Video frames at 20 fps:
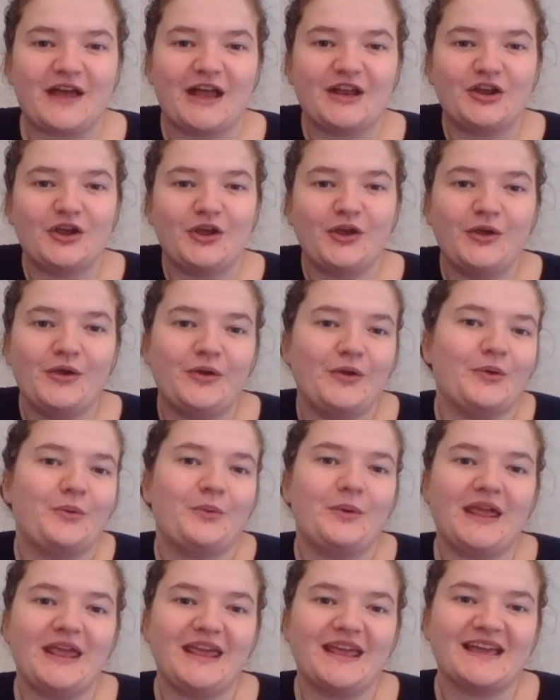and who
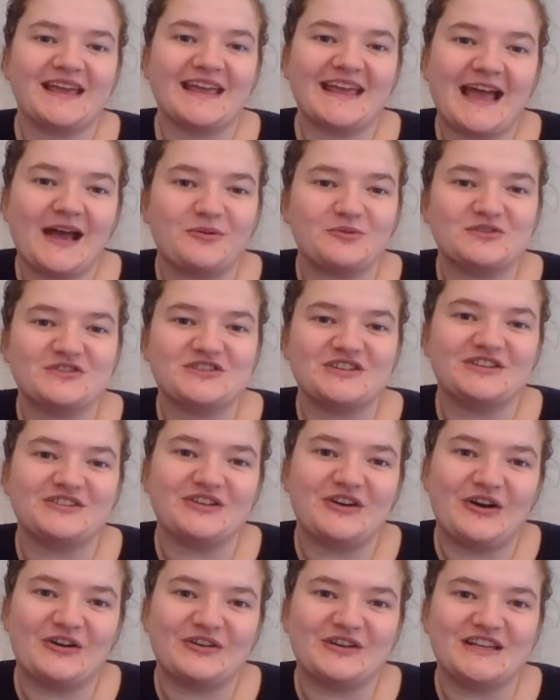he encountered
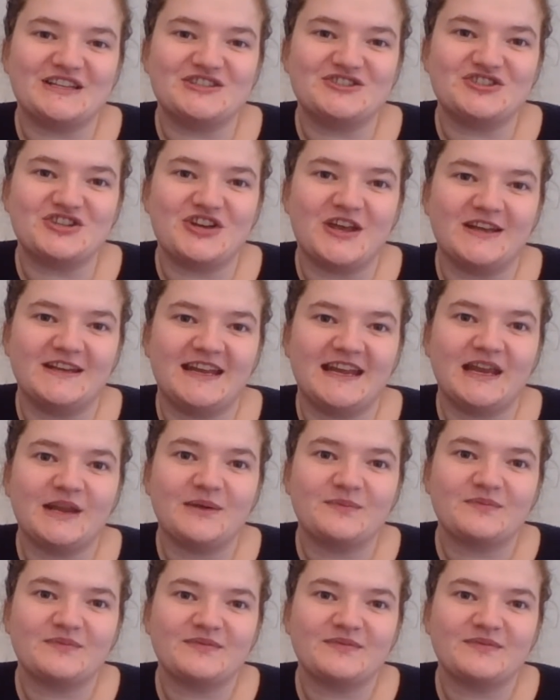on his journey.